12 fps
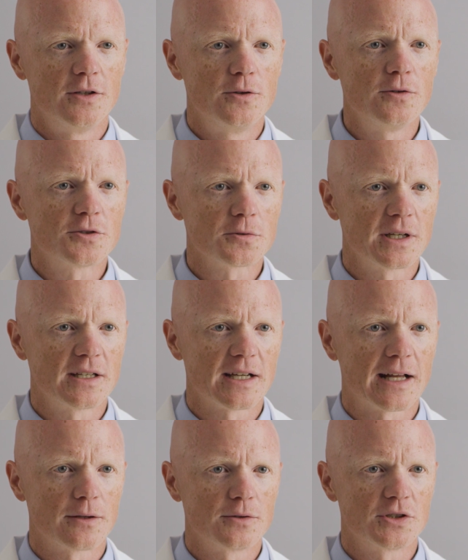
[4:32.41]
nutrient
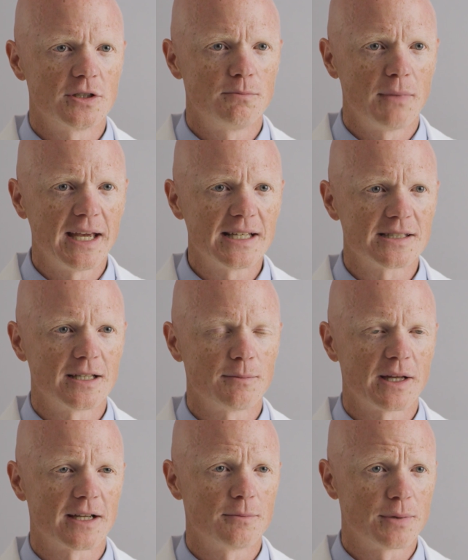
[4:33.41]
dilution may seem
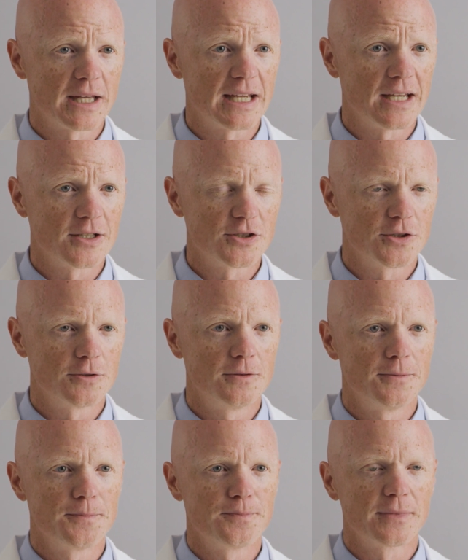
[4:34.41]
like a bleak issue.
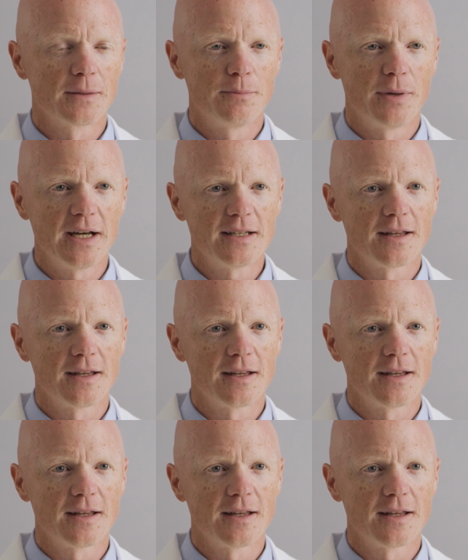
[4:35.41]
But